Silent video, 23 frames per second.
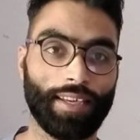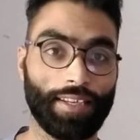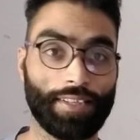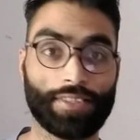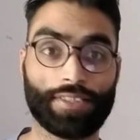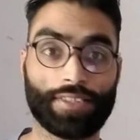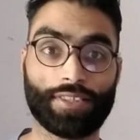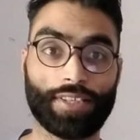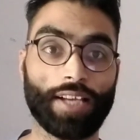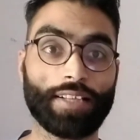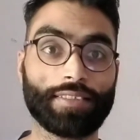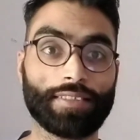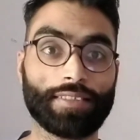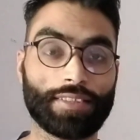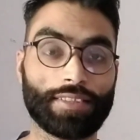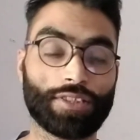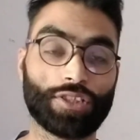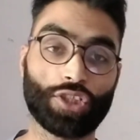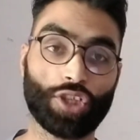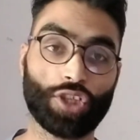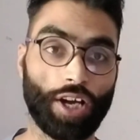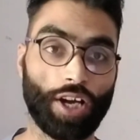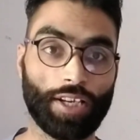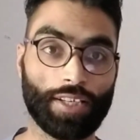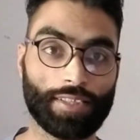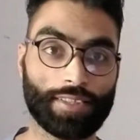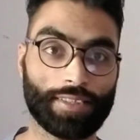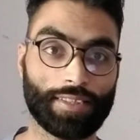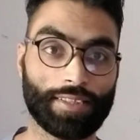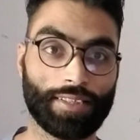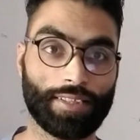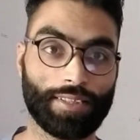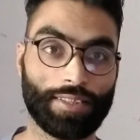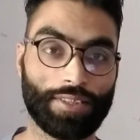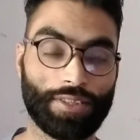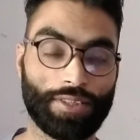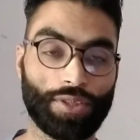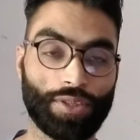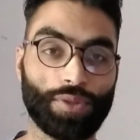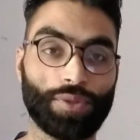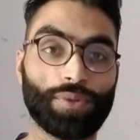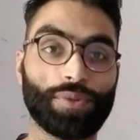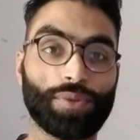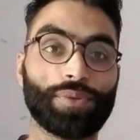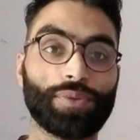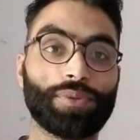his son's choice
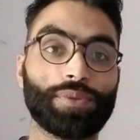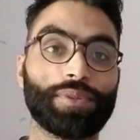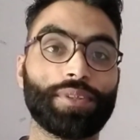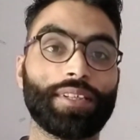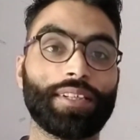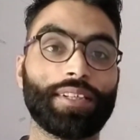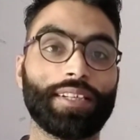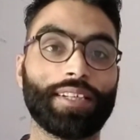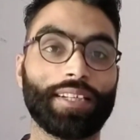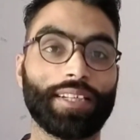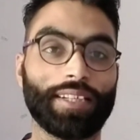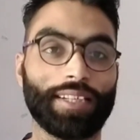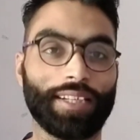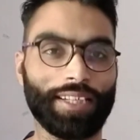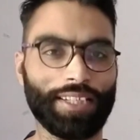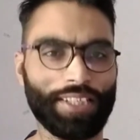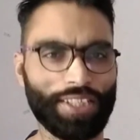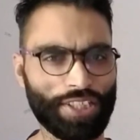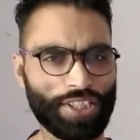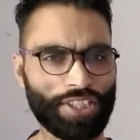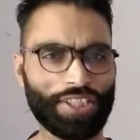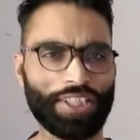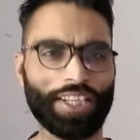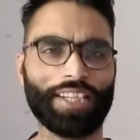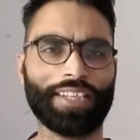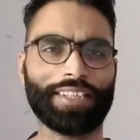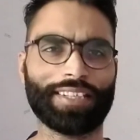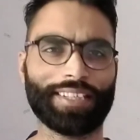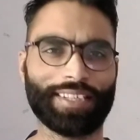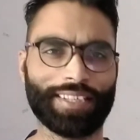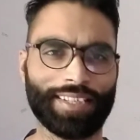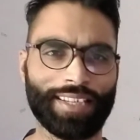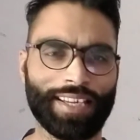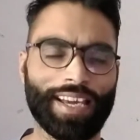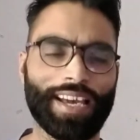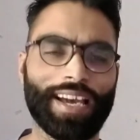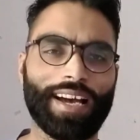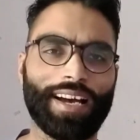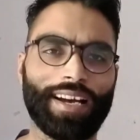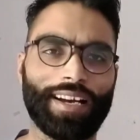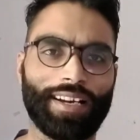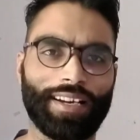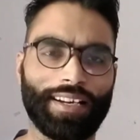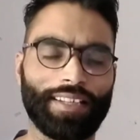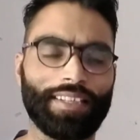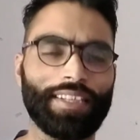to initiate
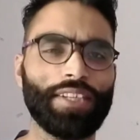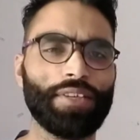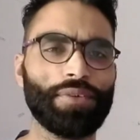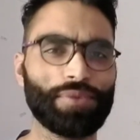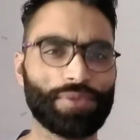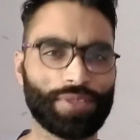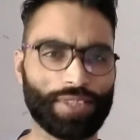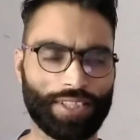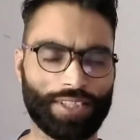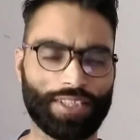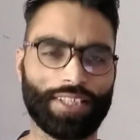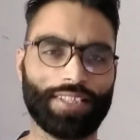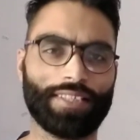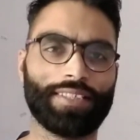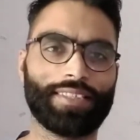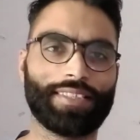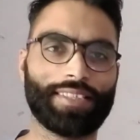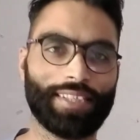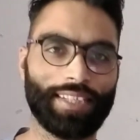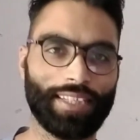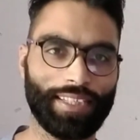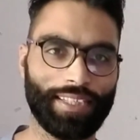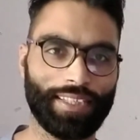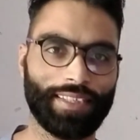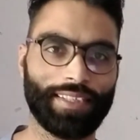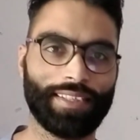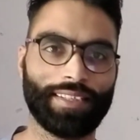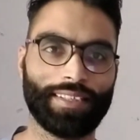a news agency,